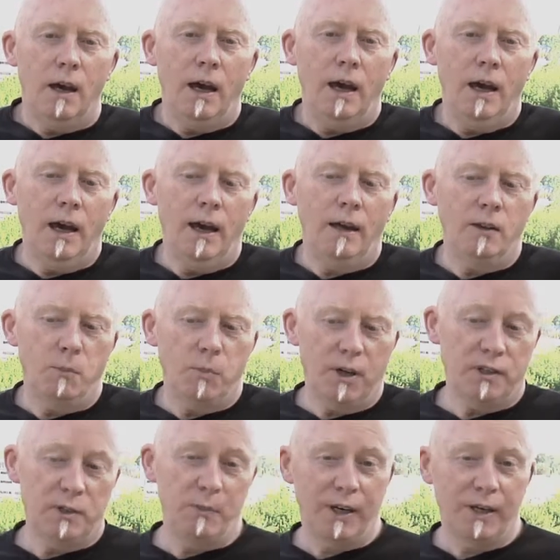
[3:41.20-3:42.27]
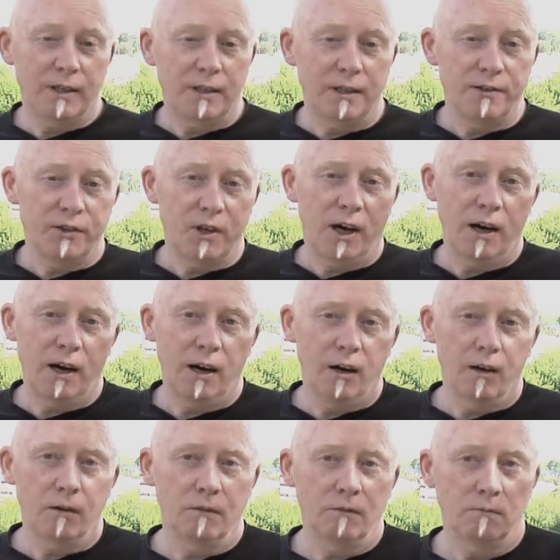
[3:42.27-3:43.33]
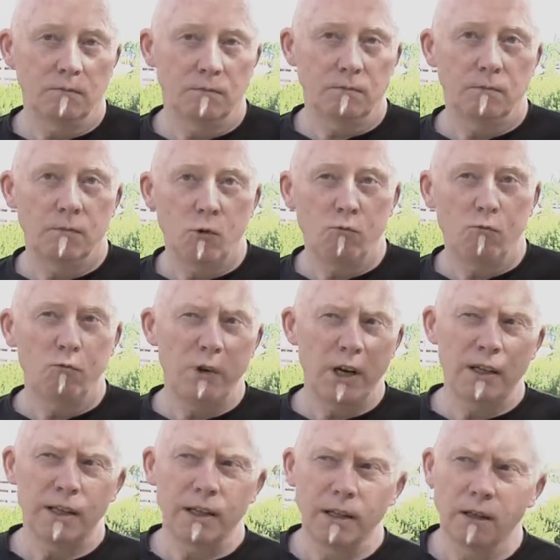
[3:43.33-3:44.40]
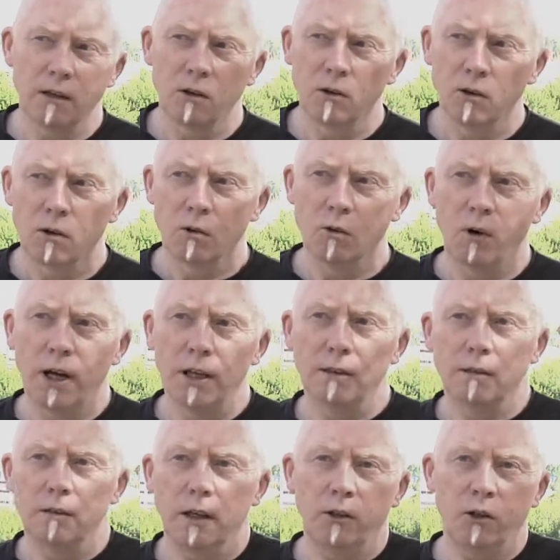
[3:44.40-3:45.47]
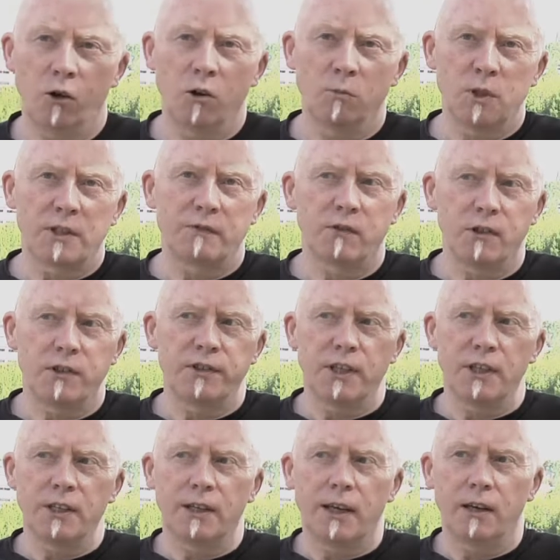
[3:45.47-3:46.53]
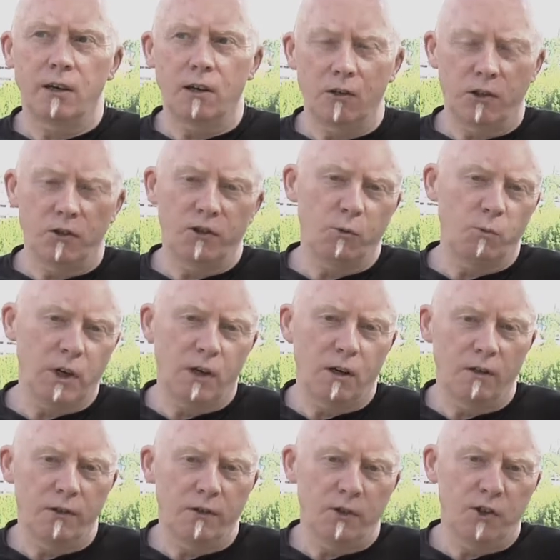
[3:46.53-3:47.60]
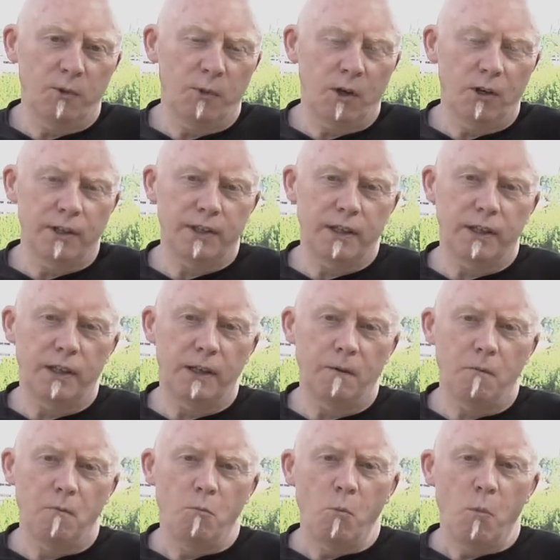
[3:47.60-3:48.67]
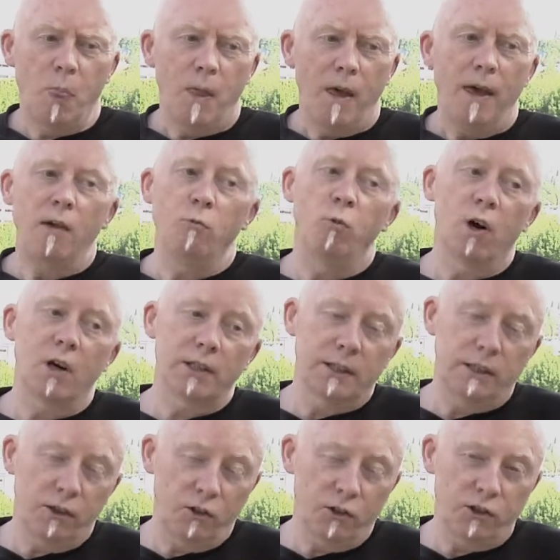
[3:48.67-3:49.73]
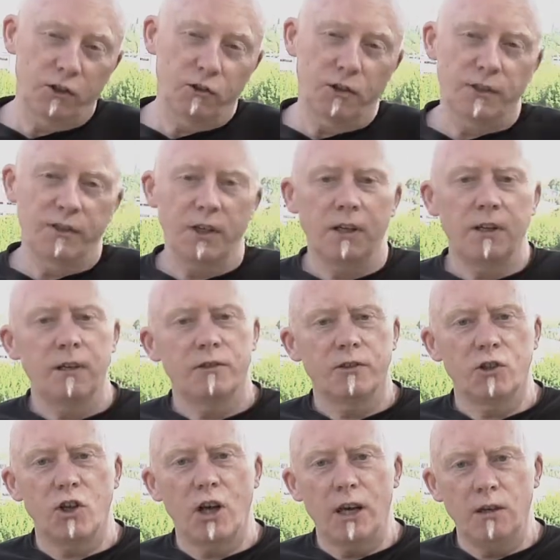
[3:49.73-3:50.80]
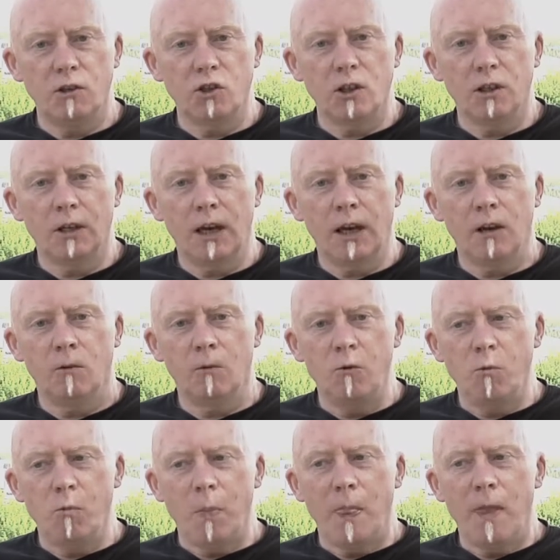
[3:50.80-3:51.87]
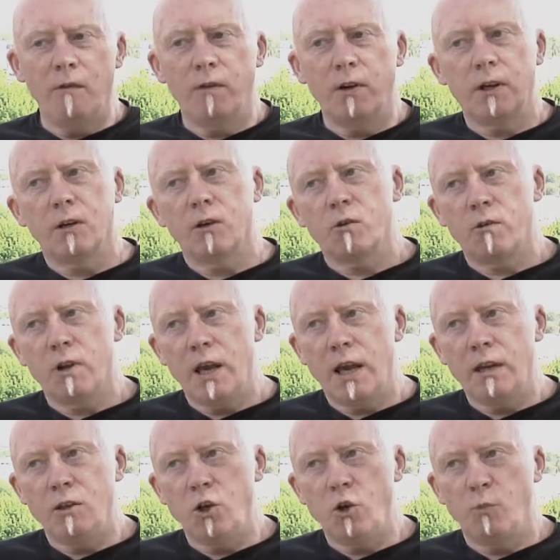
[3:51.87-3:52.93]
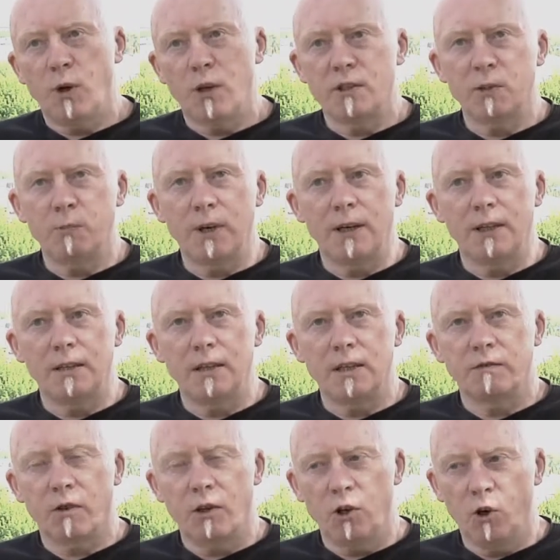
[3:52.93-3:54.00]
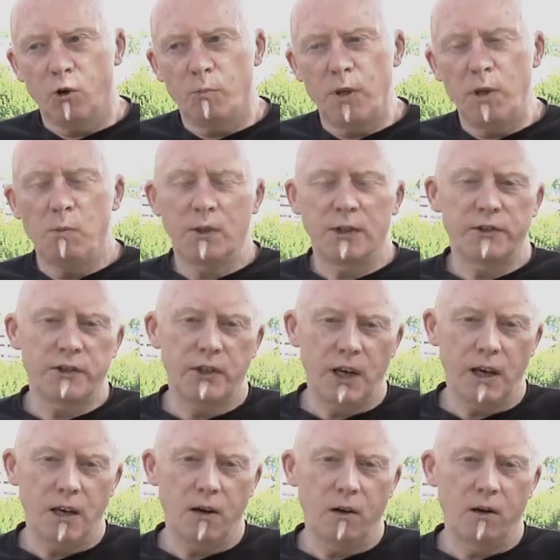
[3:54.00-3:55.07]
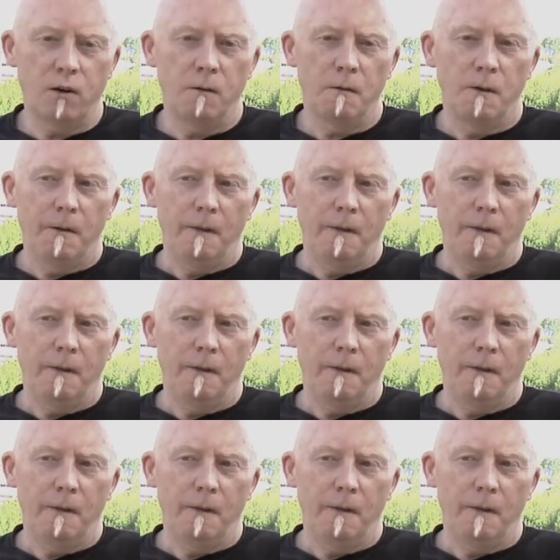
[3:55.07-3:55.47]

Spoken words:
And the possibilities are really quite enormous for a city like Košice, because it's a small city. It was an industrial city. It's changing now. If it can create new possibilities for young people to stay here,